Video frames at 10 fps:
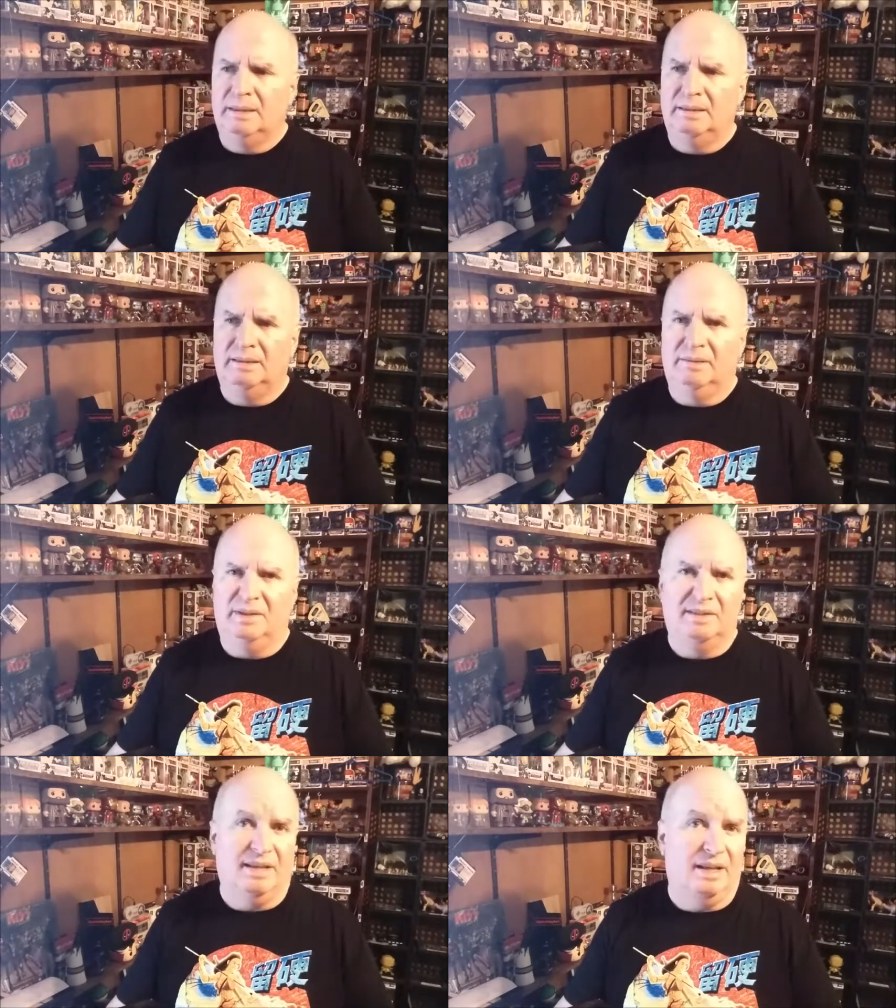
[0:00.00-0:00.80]

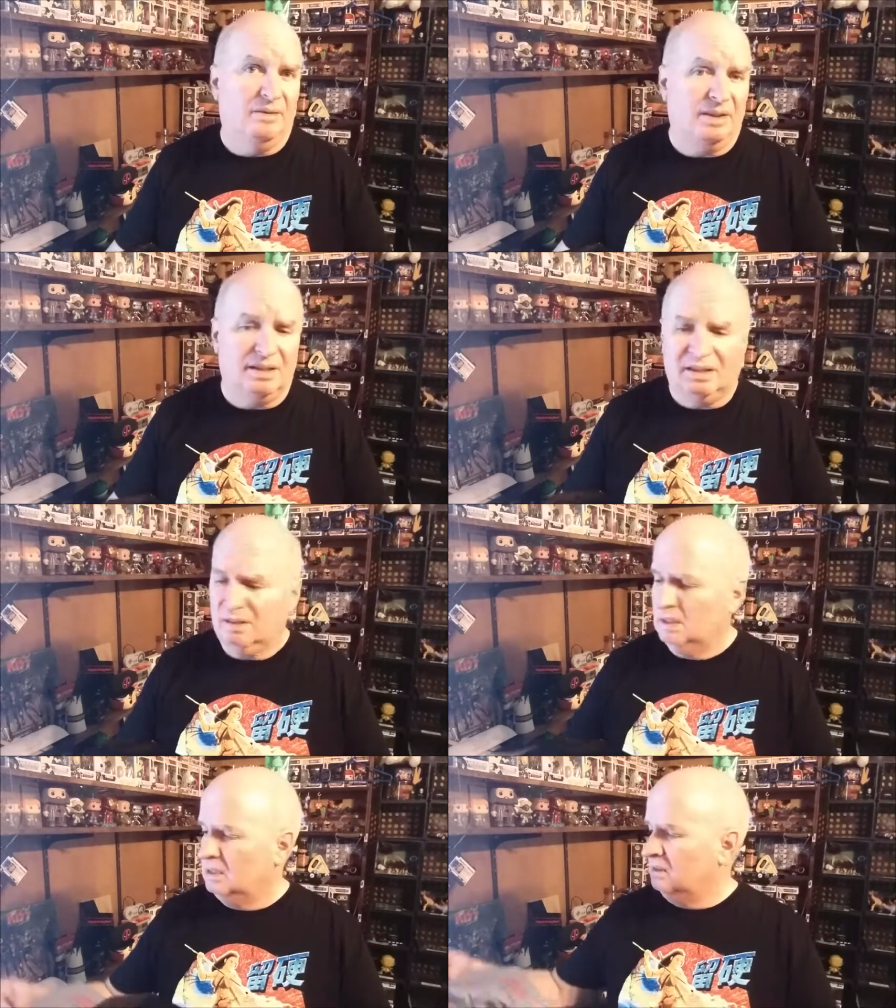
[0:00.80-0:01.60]
I said everything?
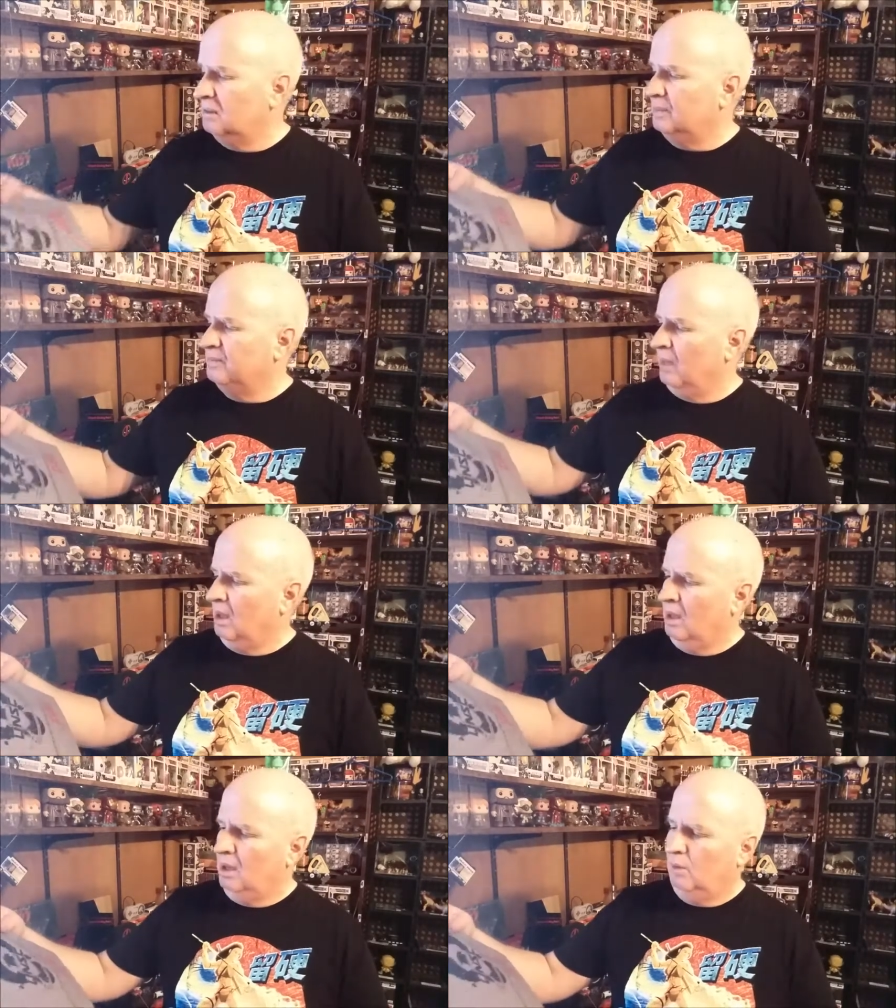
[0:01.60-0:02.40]
I don't know.
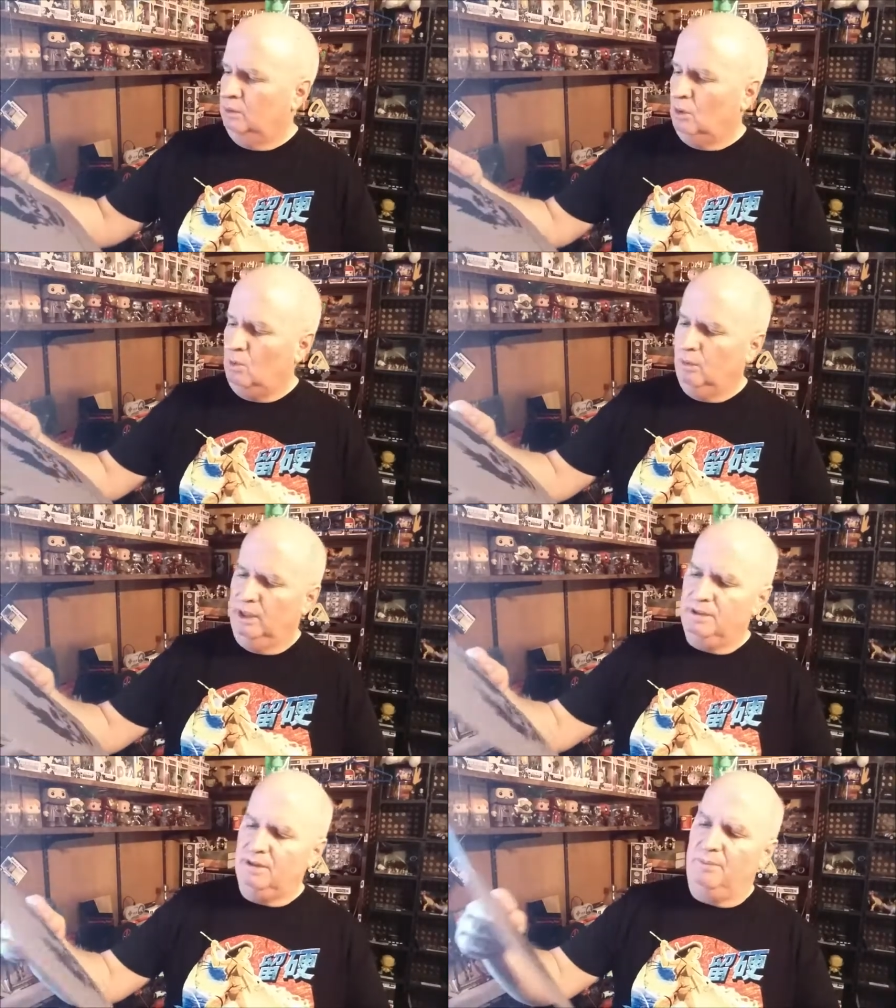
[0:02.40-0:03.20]
So, oh,
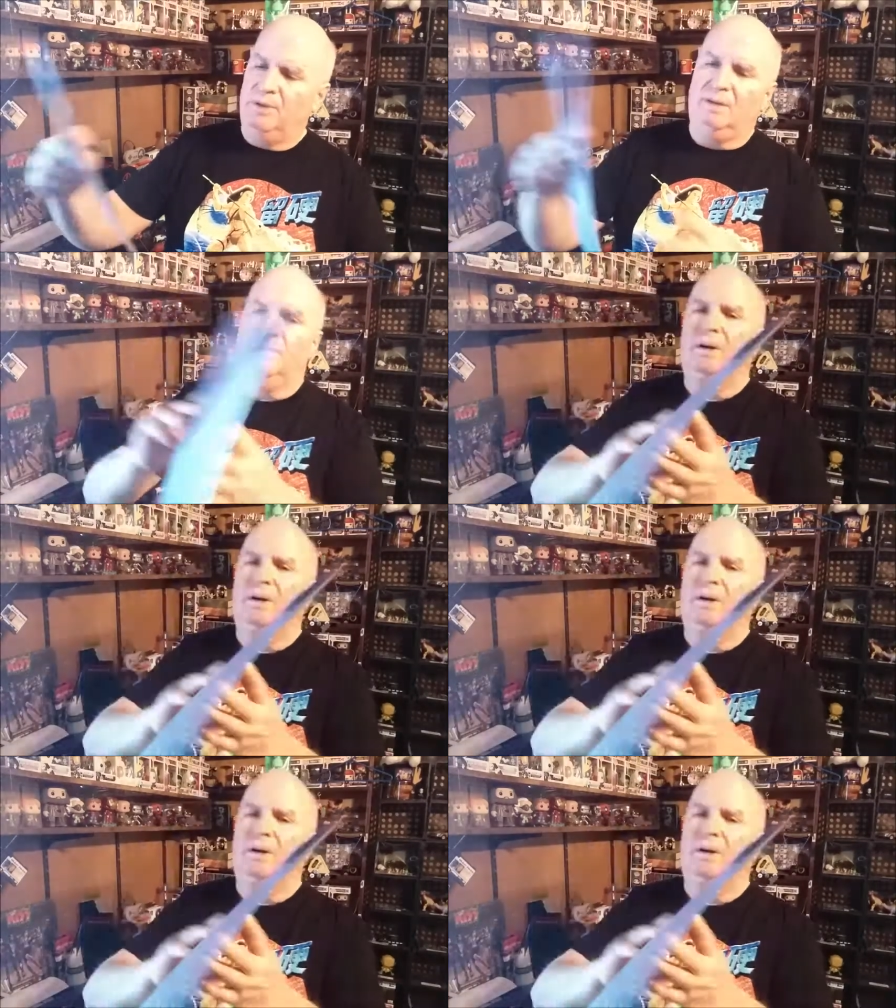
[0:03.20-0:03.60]
here's something.